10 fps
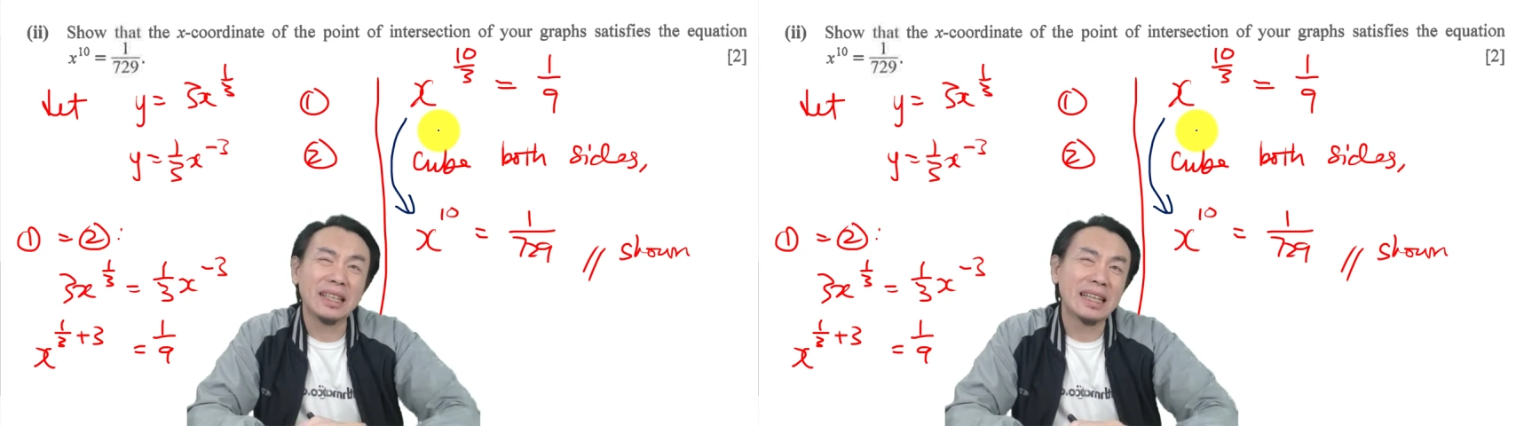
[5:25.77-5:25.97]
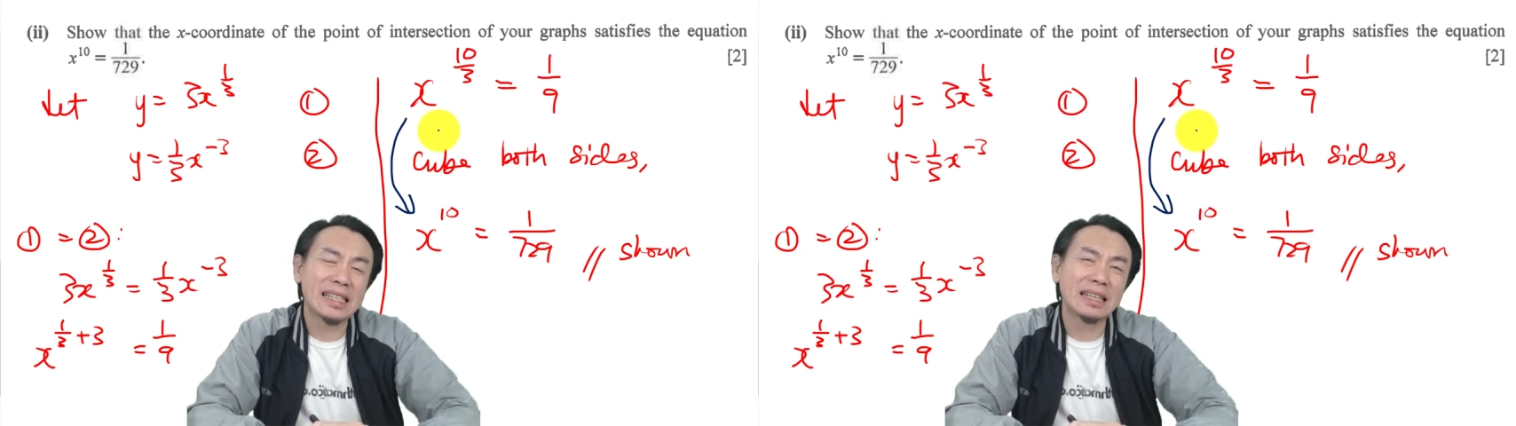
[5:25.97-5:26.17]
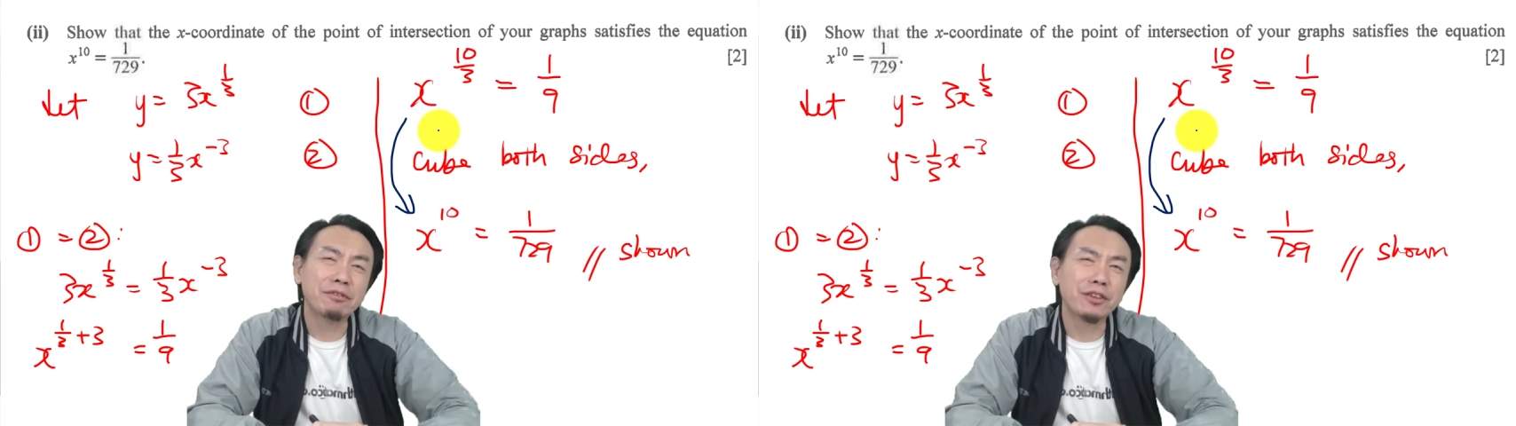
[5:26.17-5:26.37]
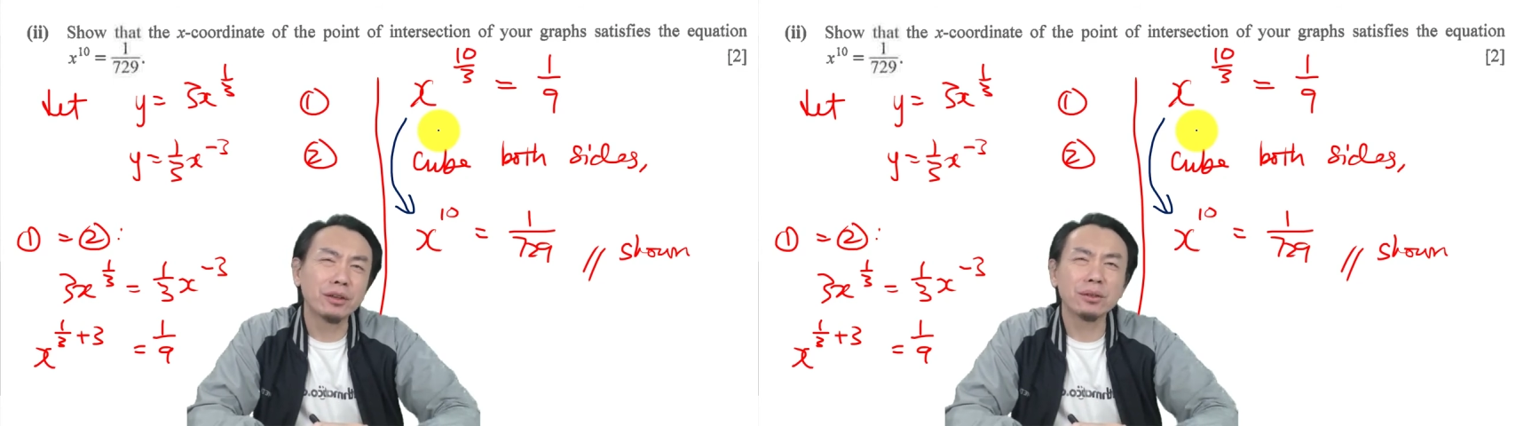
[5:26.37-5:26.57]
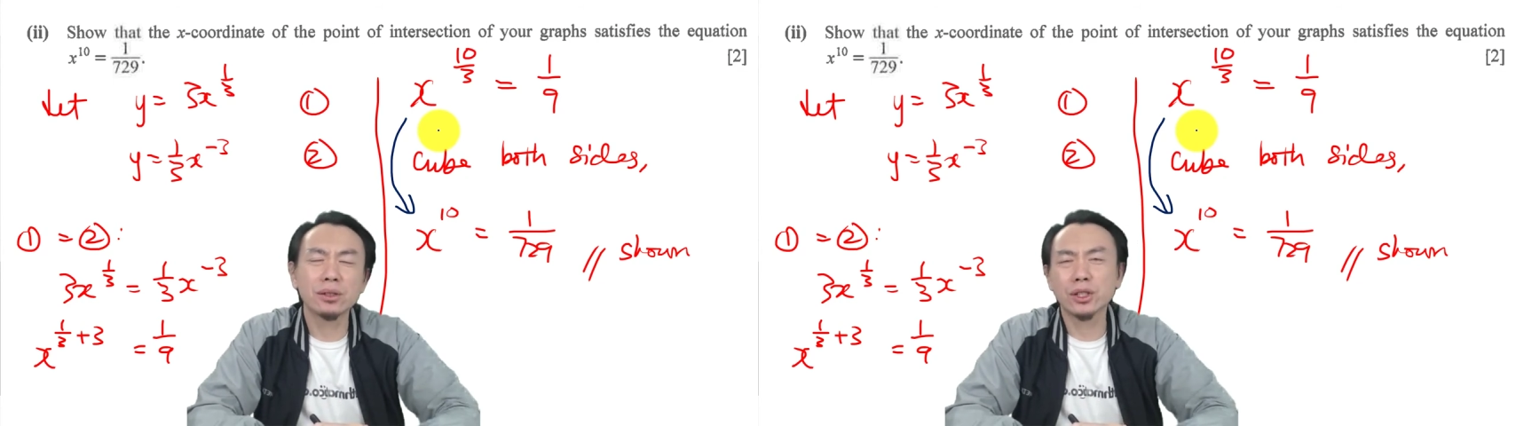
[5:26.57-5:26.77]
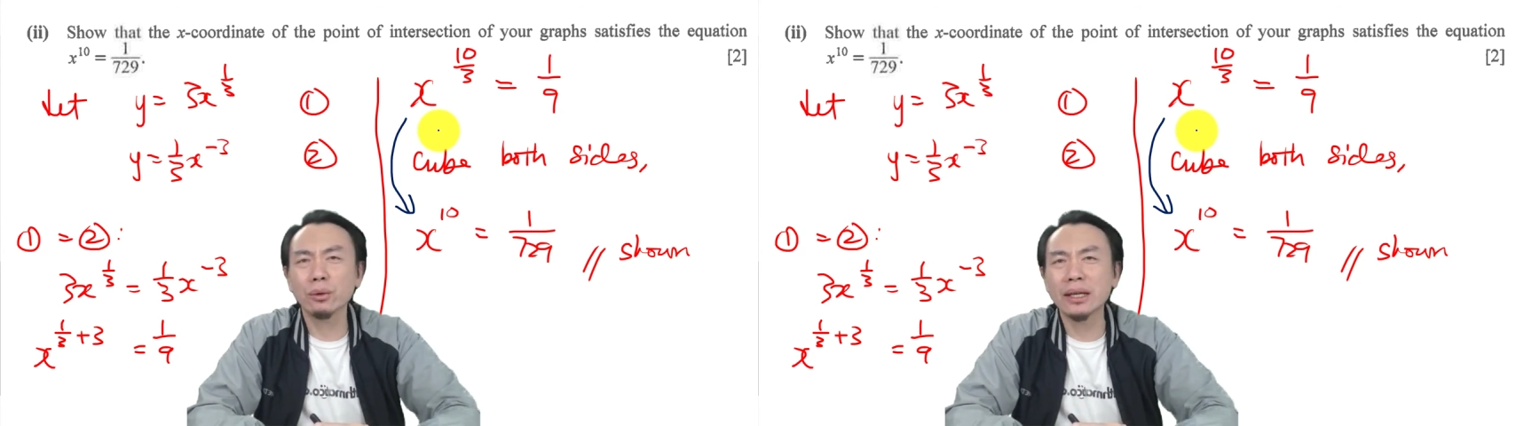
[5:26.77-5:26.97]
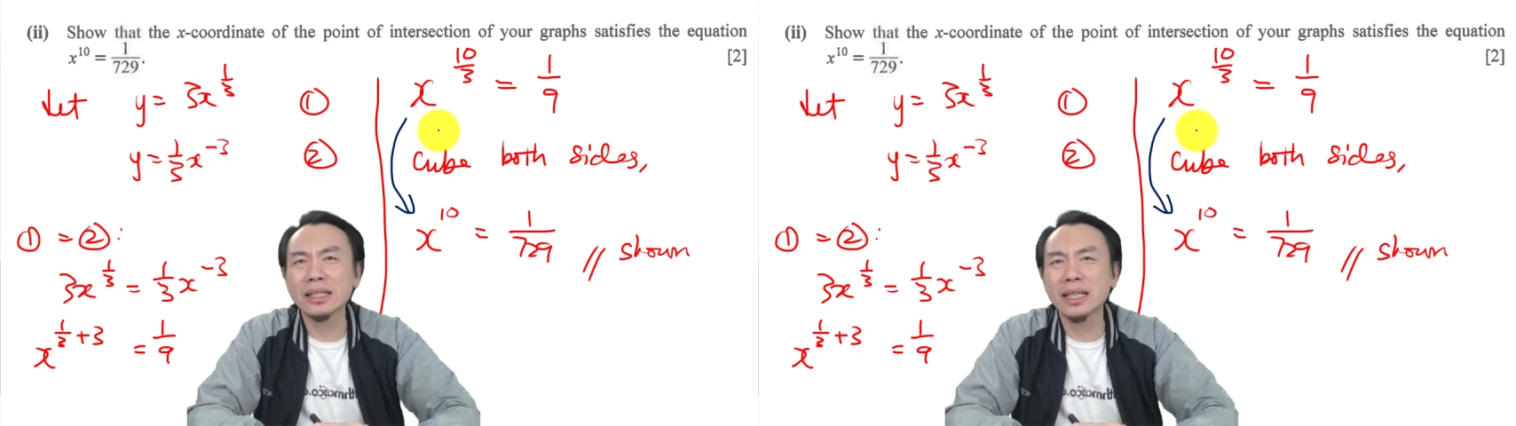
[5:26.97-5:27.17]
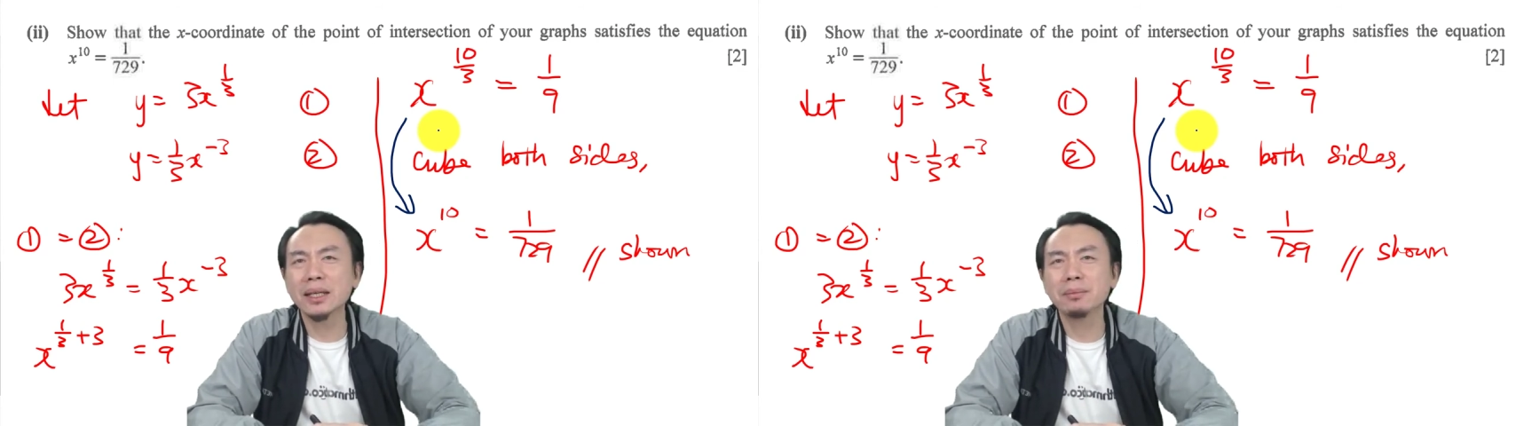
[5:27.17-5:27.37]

it doesn't feel so easy,